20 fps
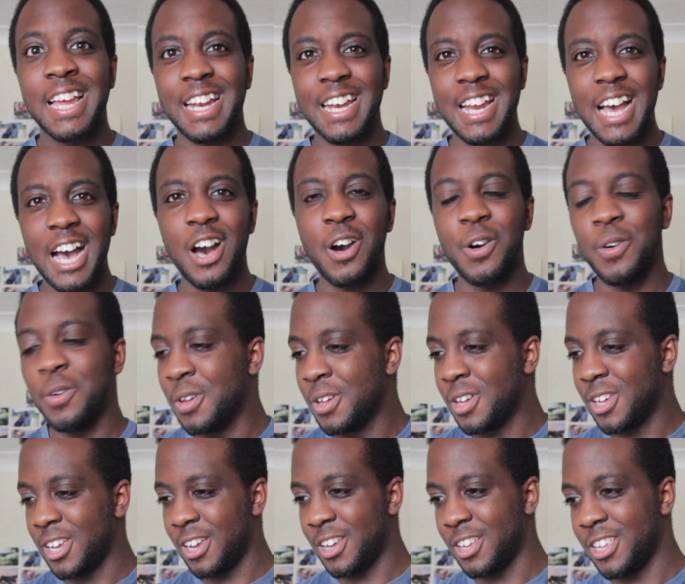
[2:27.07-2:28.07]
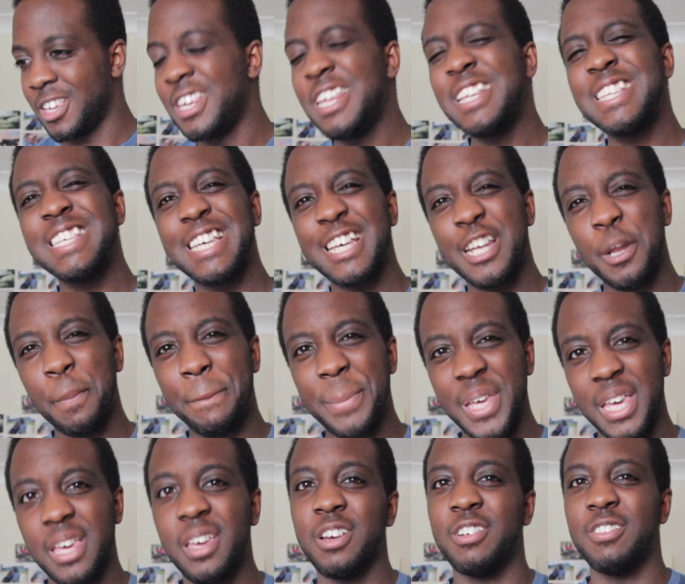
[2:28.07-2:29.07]
Now, you need to get the
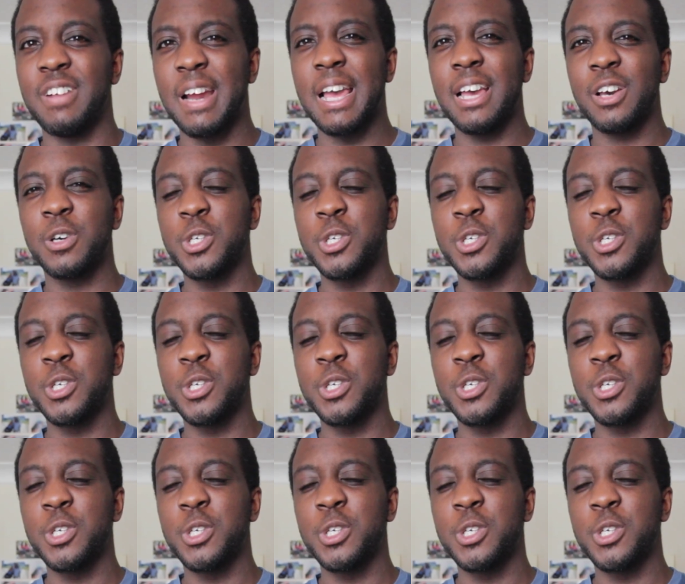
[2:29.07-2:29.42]
beat, right?